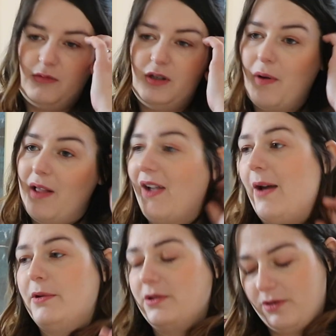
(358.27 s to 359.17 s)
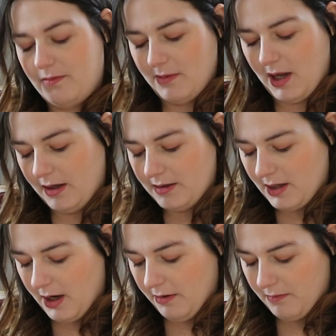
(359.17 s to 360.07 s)
12 hours or something.
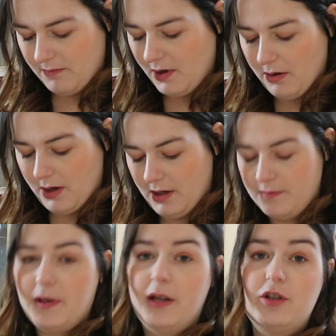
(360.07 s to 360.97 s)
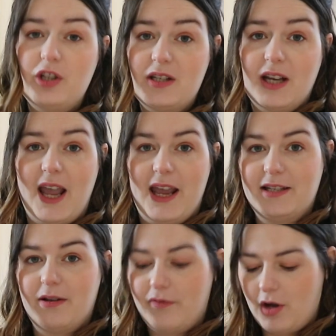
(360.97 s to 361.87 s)
So who knows, but just in
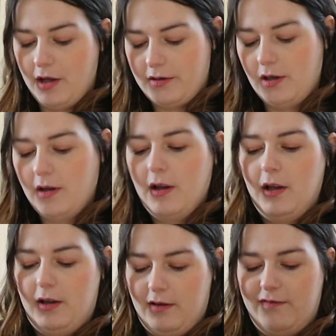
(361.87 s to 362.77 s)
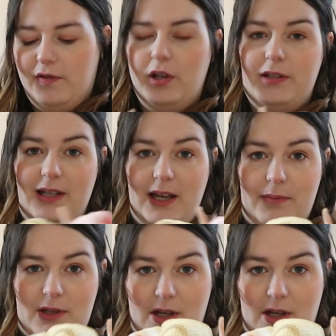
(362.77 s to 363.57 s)
case. So I've got 4 sleep